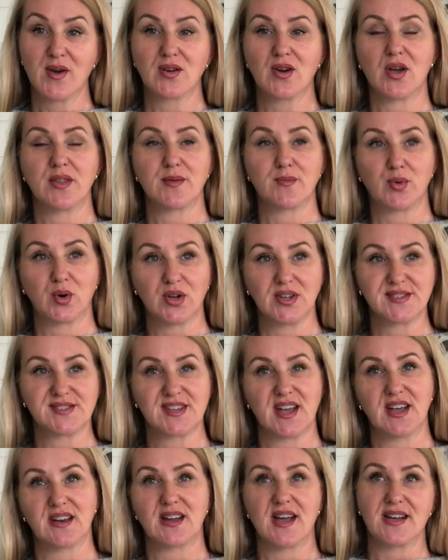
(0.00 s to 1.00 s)
it. On the purl
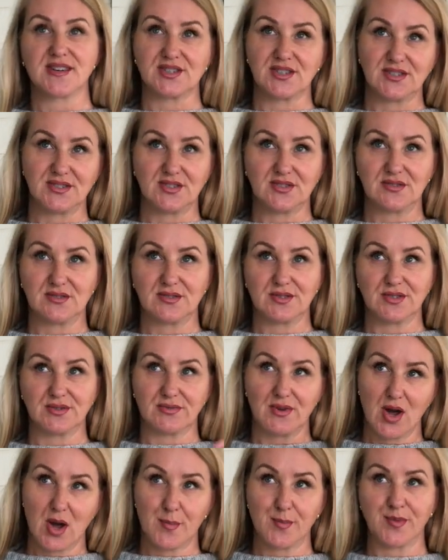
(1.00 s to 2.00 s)
side, I actually
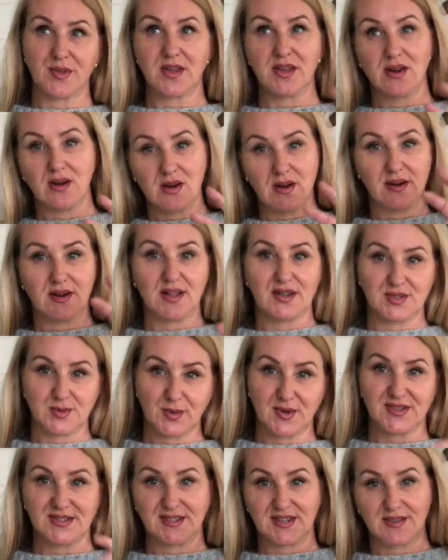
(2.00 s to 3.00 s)
drop the yarn, I
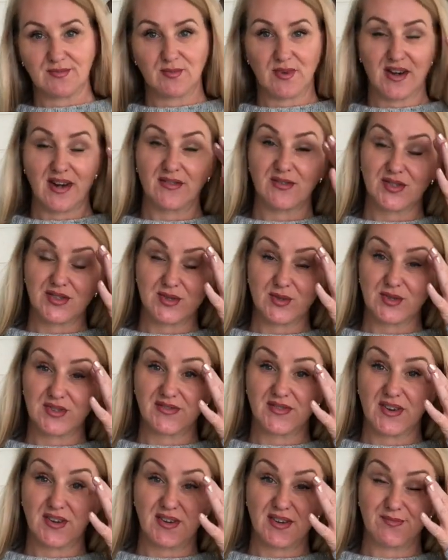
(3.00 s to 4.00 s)
twist and whatever, so it's
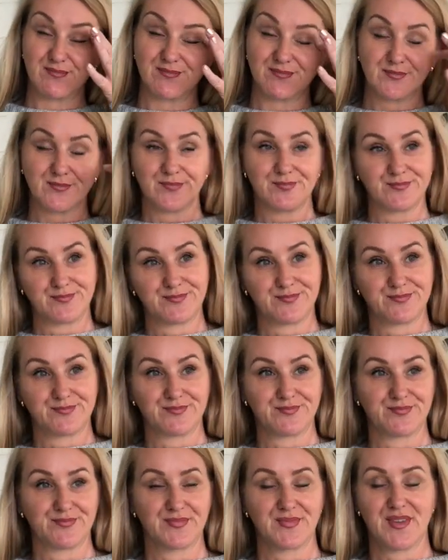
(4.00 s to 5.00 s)
very...
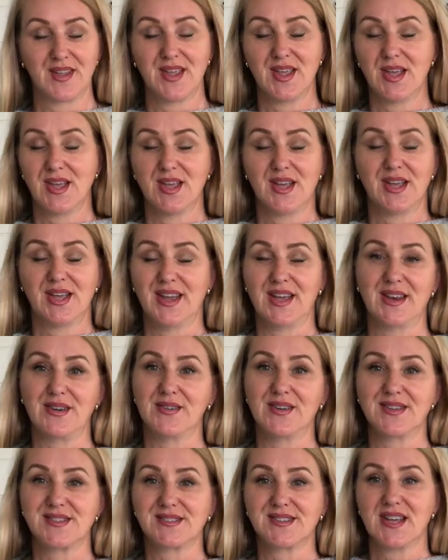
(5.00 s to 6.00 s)

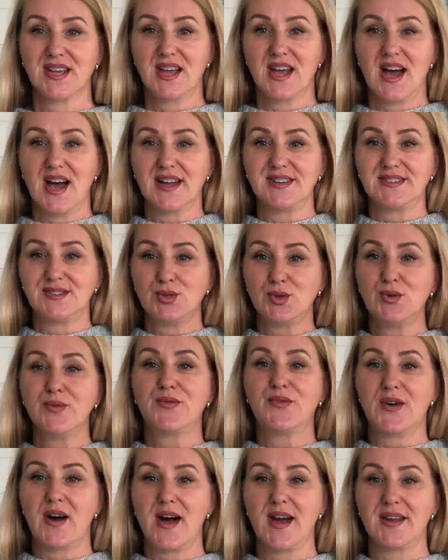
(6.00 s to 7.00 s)
Anyways, I do
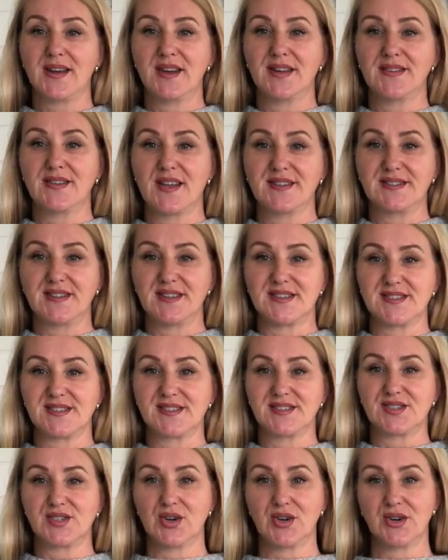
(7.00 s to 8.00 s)
find that
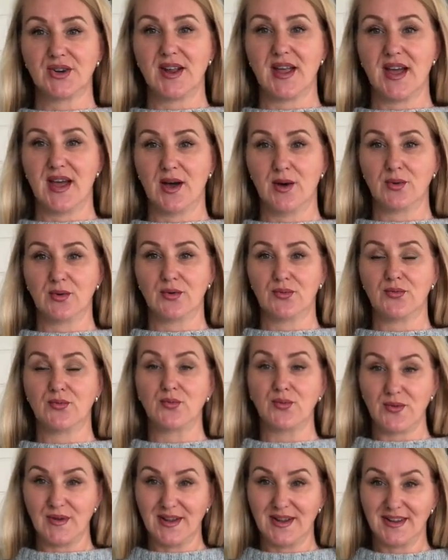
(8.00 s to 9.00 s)
this turned out
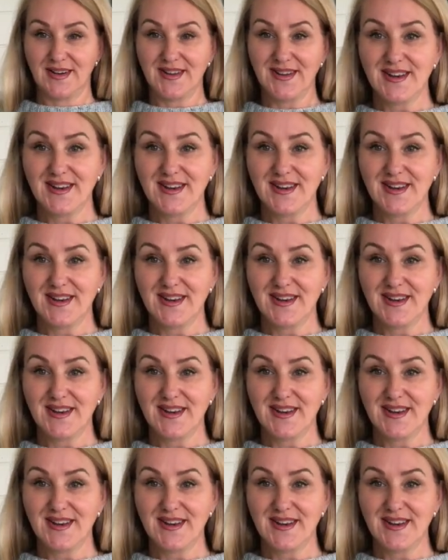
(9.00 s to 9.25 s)
really